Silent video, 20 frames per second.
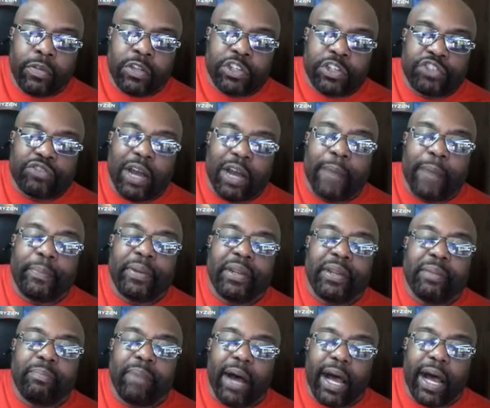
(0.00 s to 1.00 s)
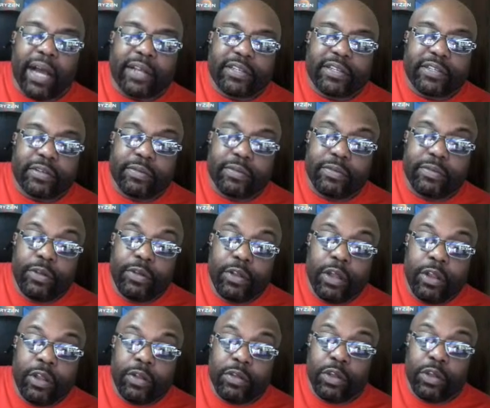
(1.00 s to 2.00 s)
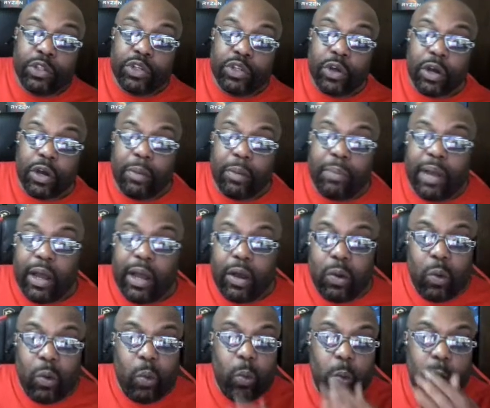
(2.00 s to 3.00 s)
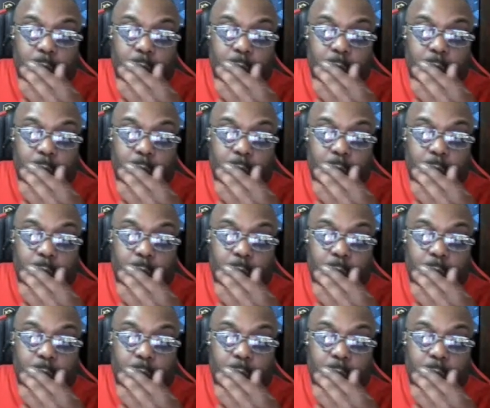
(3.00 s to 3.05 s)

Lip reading: Drop in the box. You talk about